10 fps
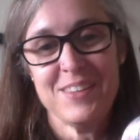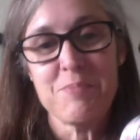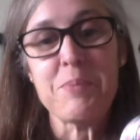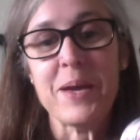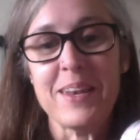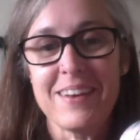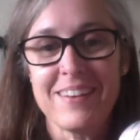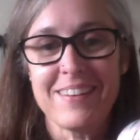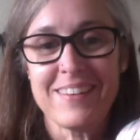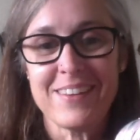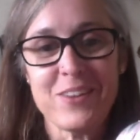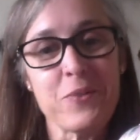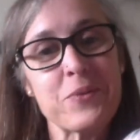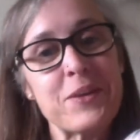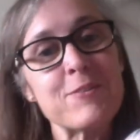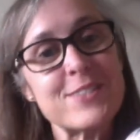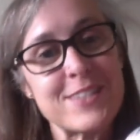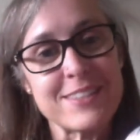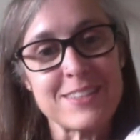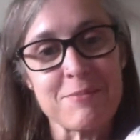But he was
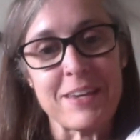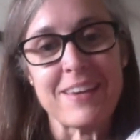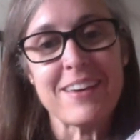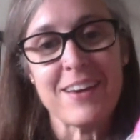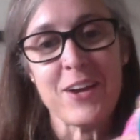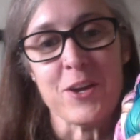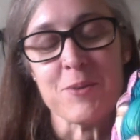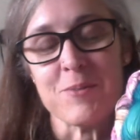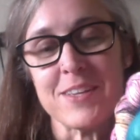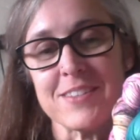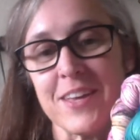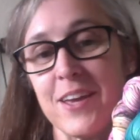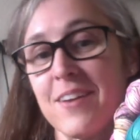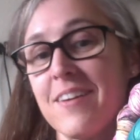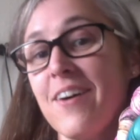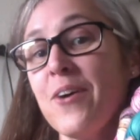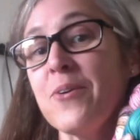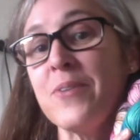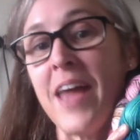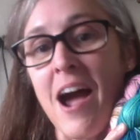teasing me. He's like, oh,
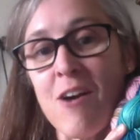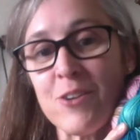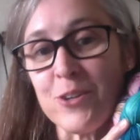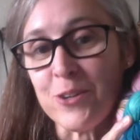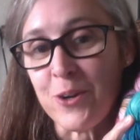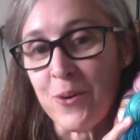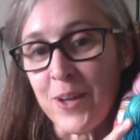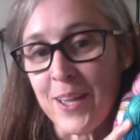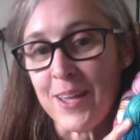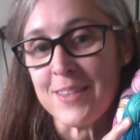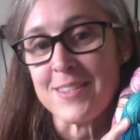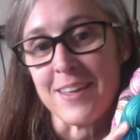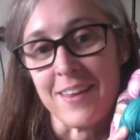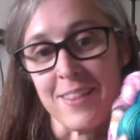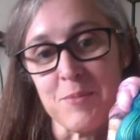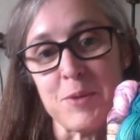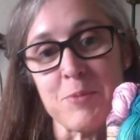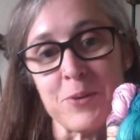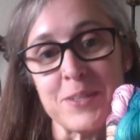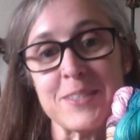now you're going and saying that
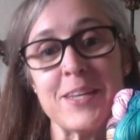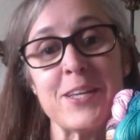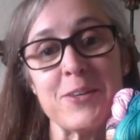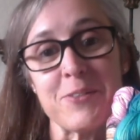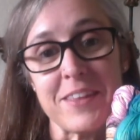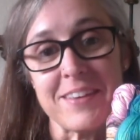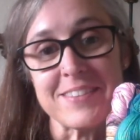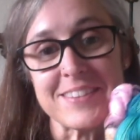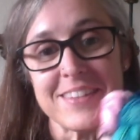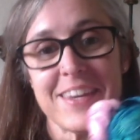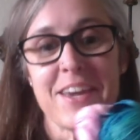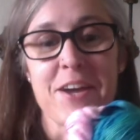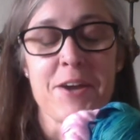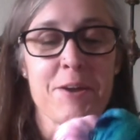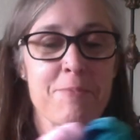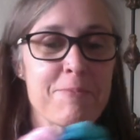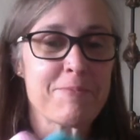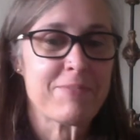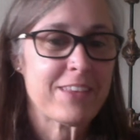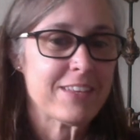people are sending you things.
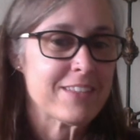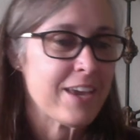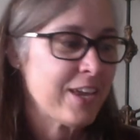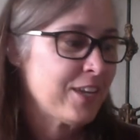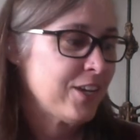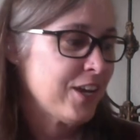Because I had